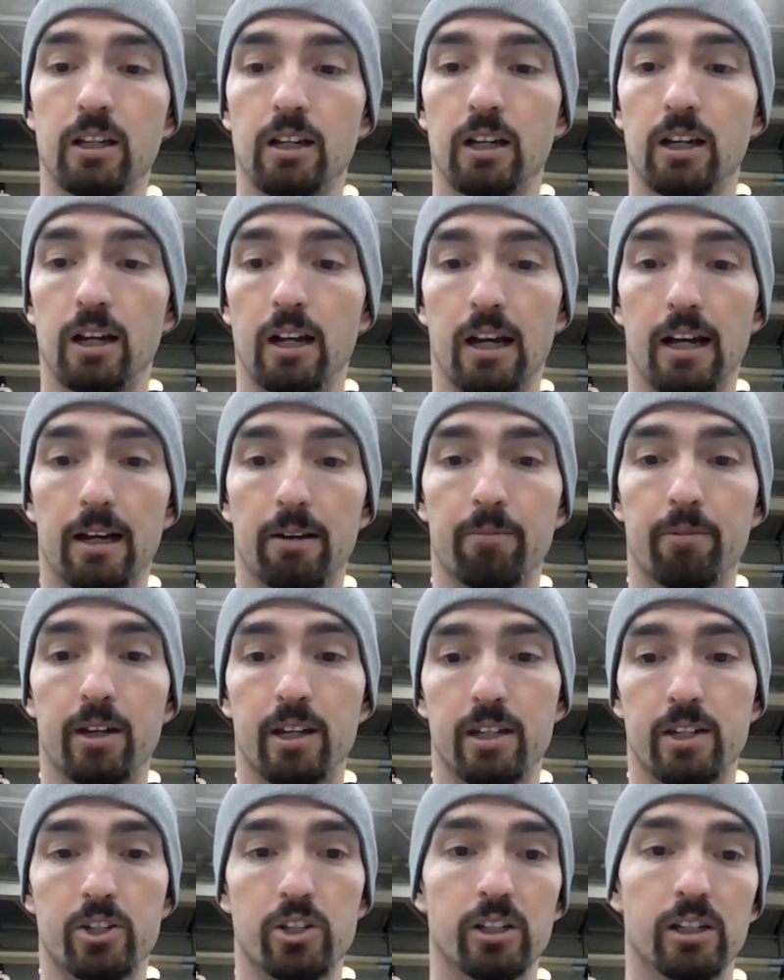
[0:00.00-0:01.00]

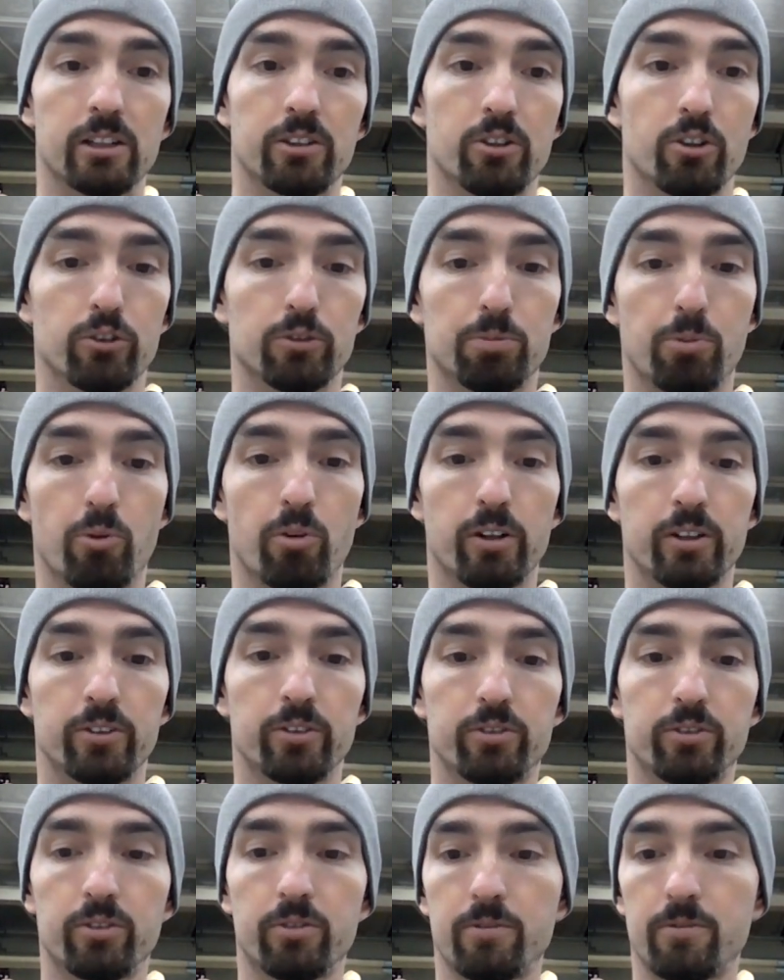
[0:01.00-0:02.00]
And you get those
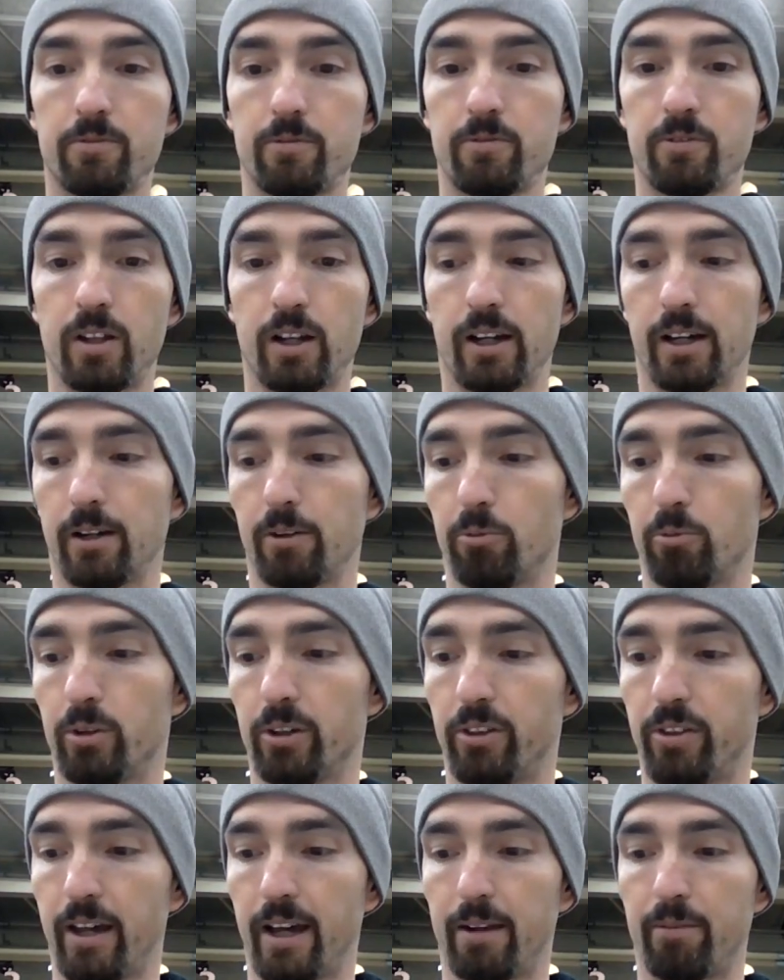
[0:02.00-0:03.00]
points
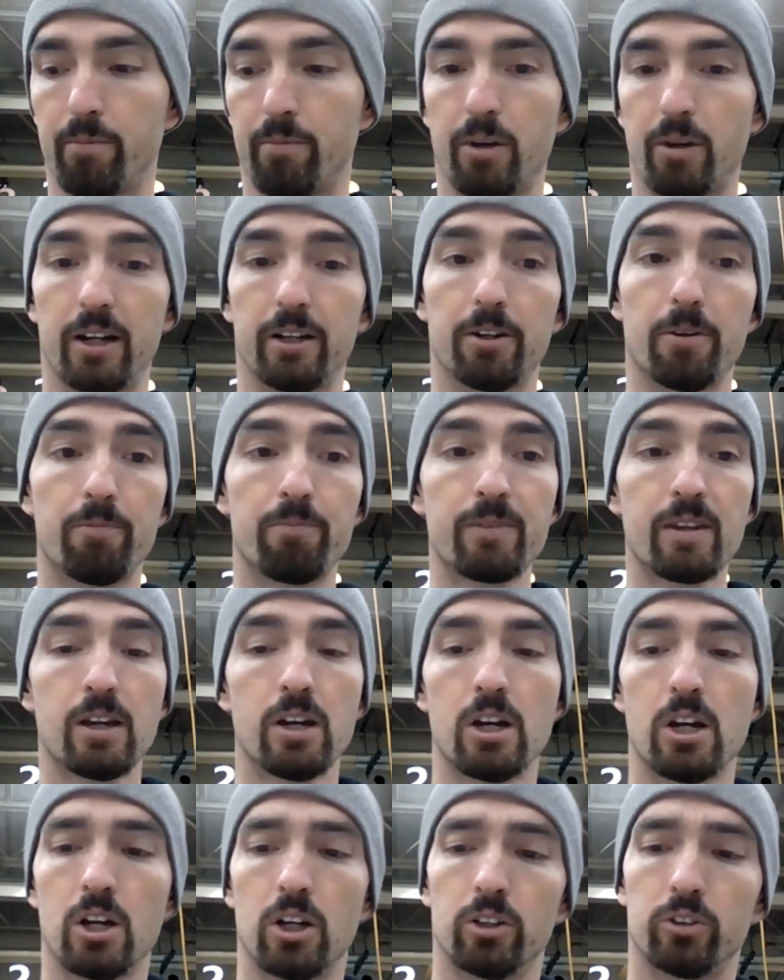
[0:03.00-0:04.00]
with that in mind.
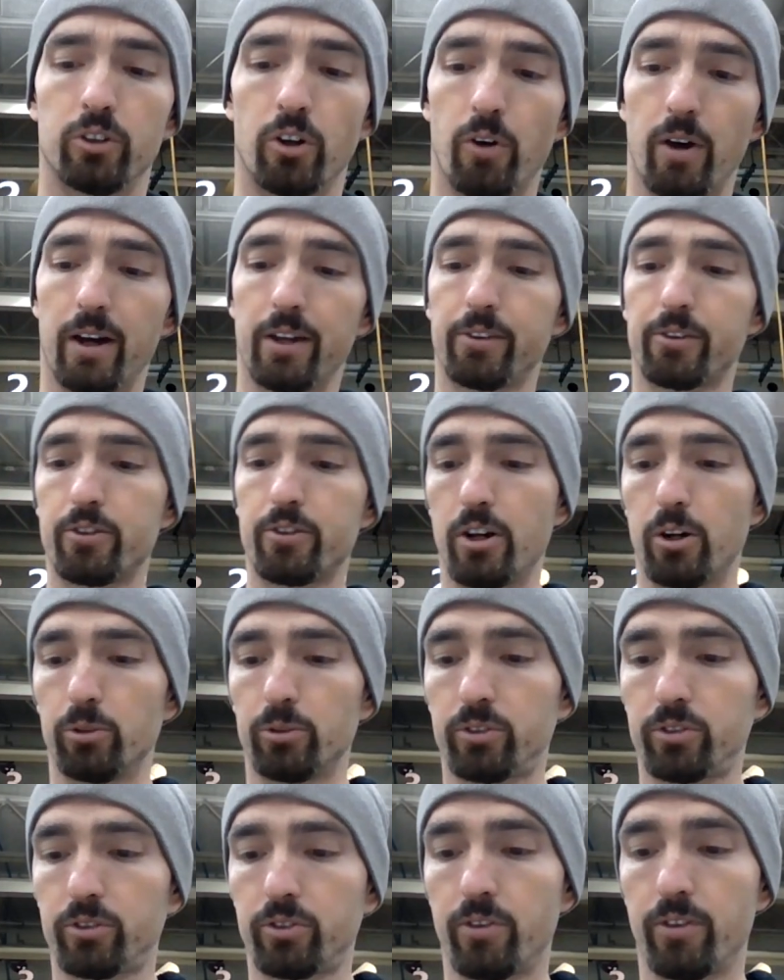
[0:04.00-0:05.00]
So other
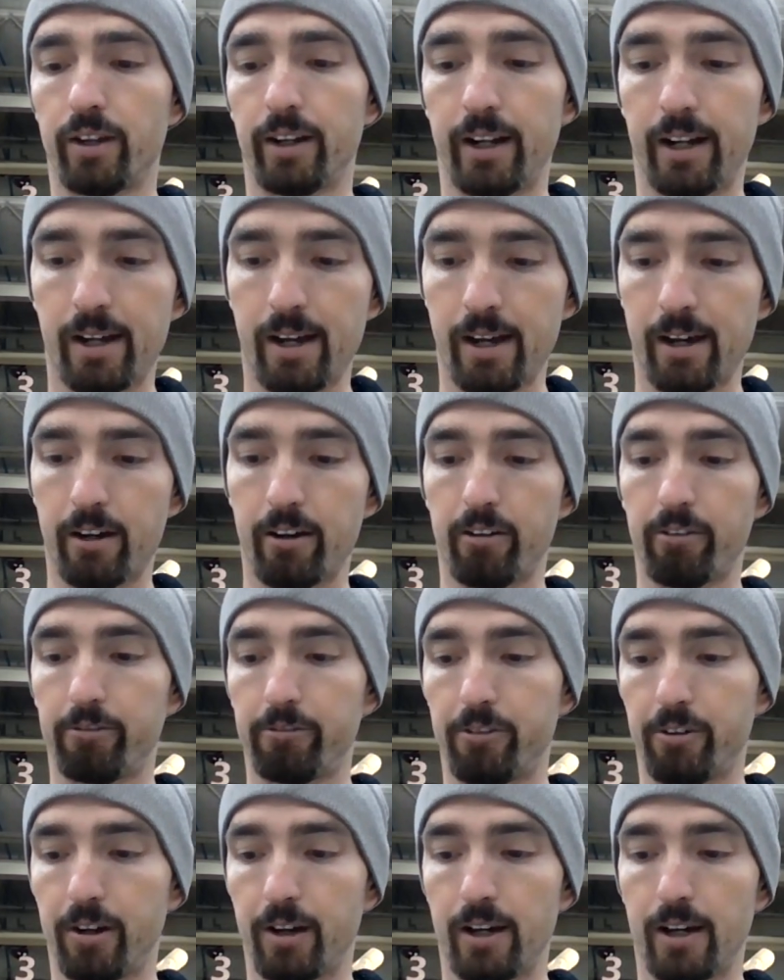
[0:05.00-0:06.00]
notes that I
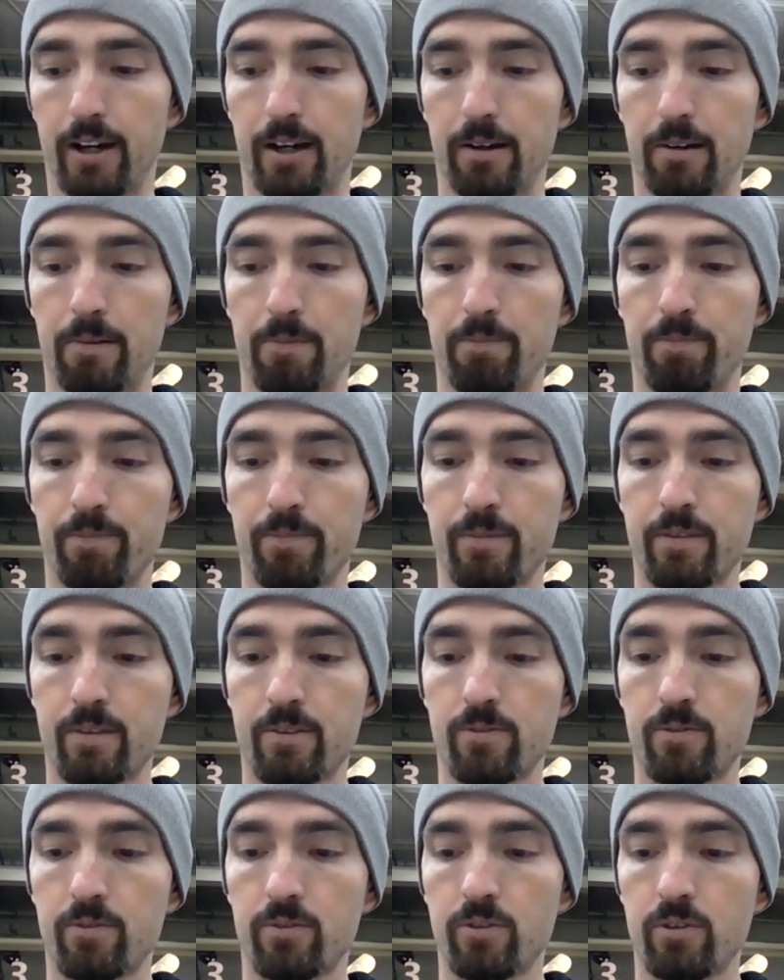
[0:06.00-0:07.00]
have
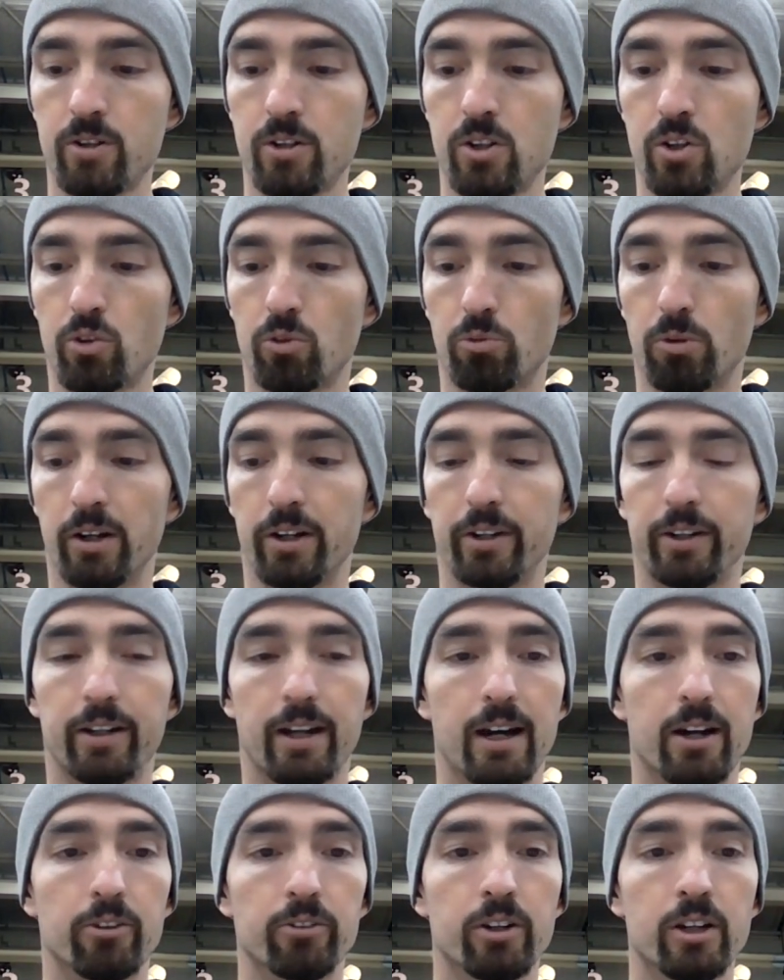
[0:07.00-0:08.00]
written
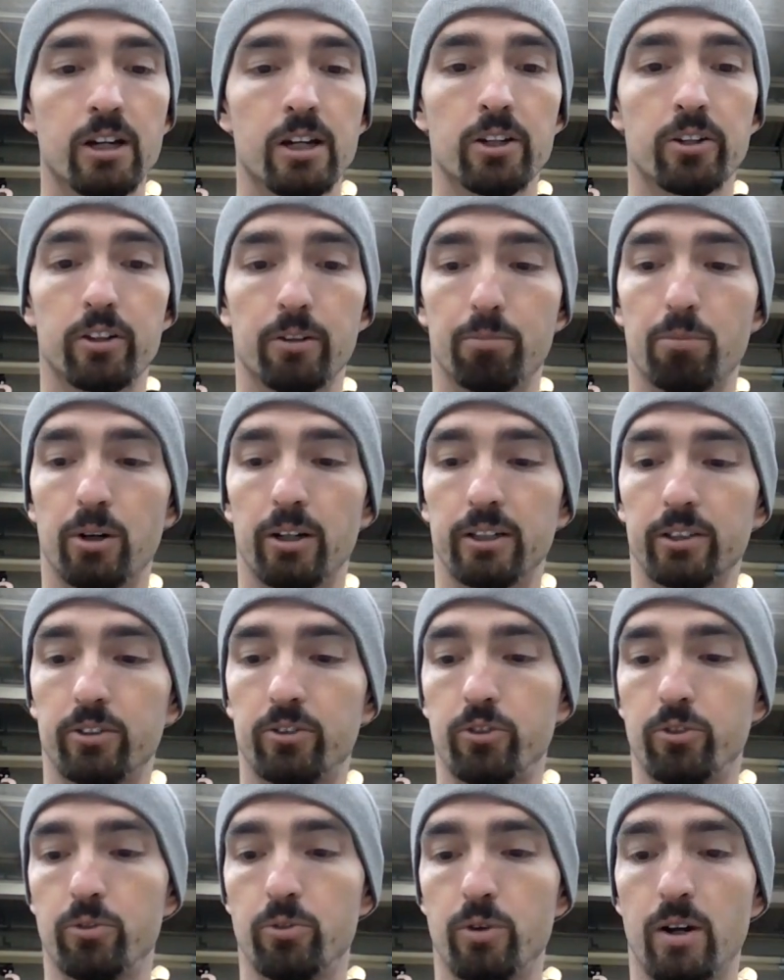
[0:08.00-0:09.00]
down to bring
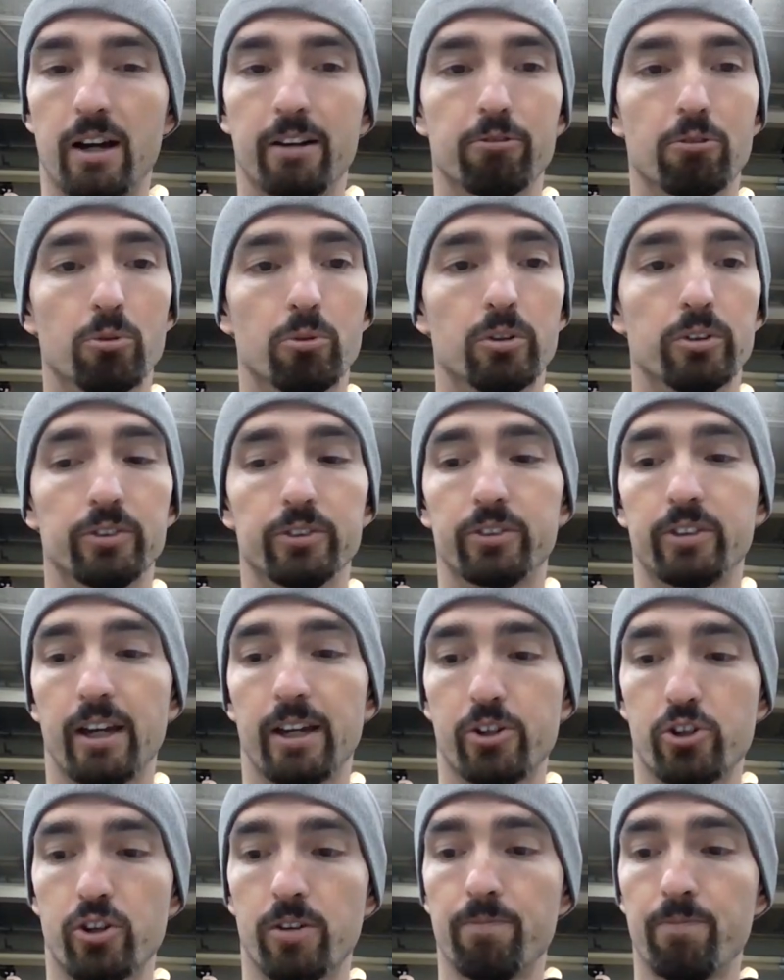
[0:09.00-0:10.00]
to everyone's
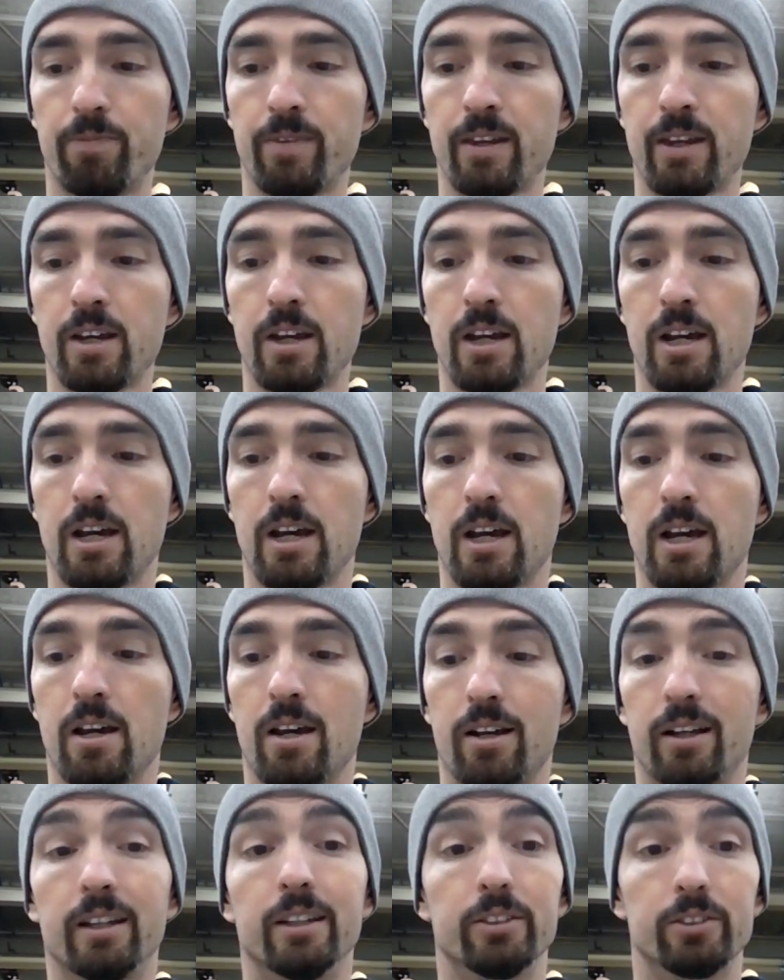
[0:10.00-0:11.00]
attention
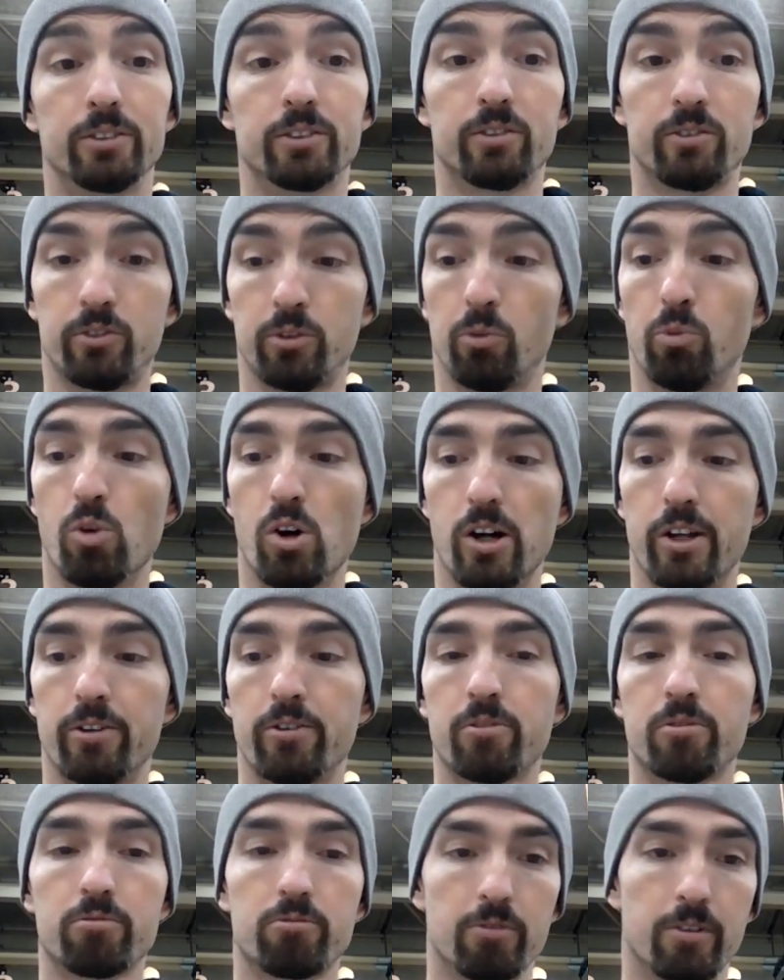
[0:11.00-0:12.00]
is to, one,
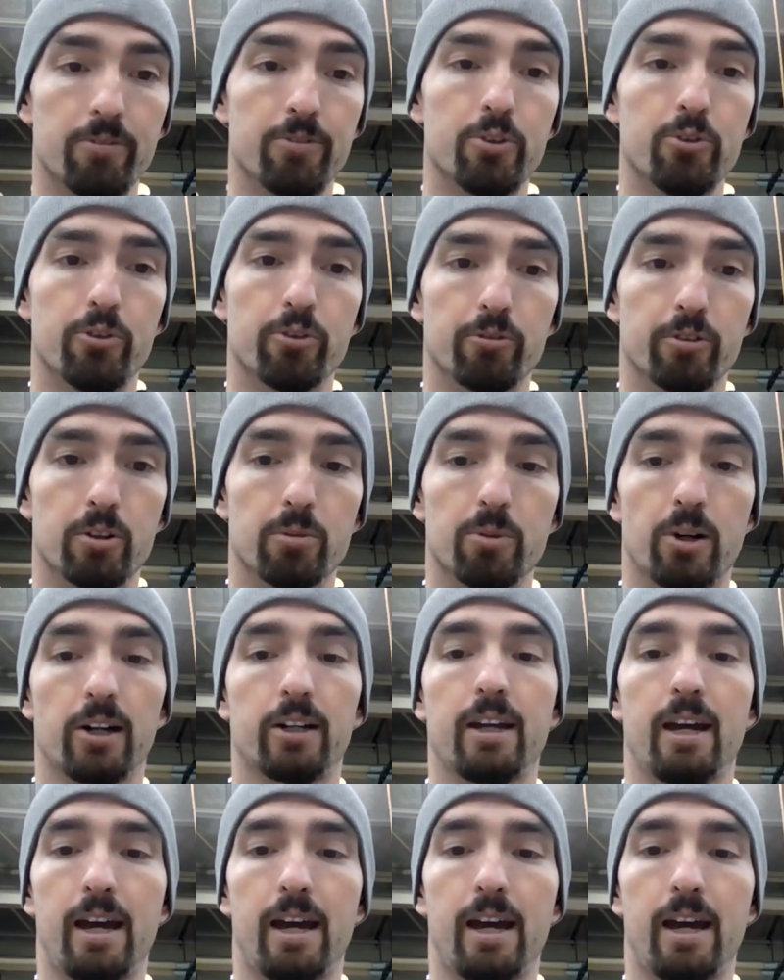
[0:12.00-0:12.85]
review the rubric.